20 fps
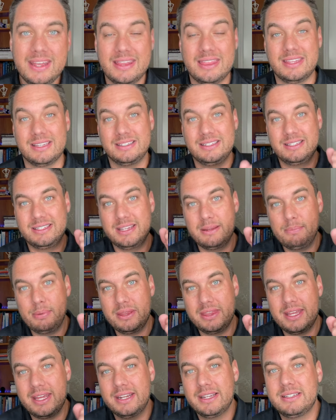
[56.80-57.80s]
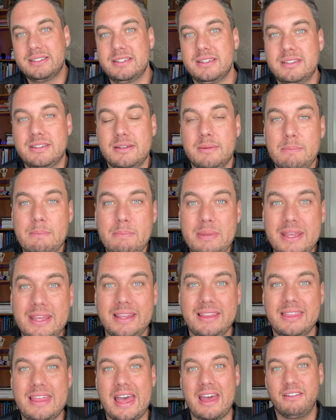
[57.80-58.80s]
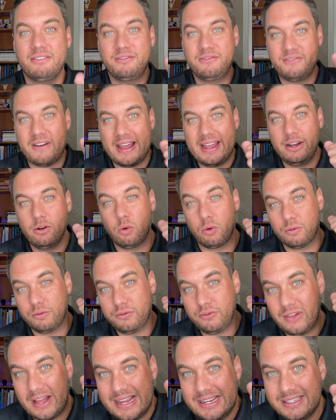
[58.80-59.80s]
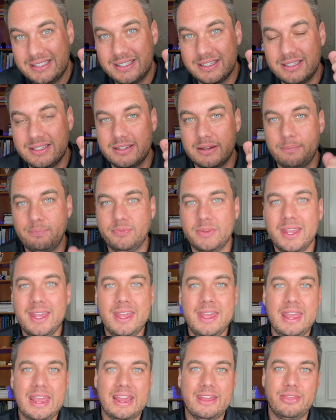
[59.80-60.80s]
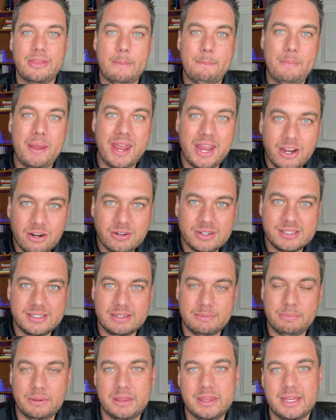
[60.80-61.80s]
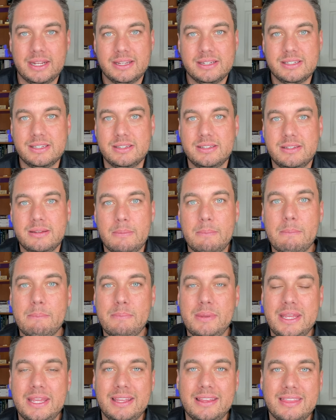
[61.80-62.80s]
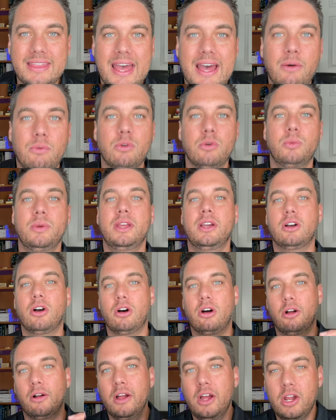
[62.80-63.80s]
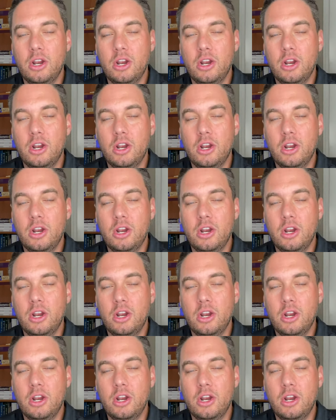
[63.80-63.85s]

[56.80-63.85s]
The sympathetic system being that fight or flight system, and the parasympathetic system being that what we call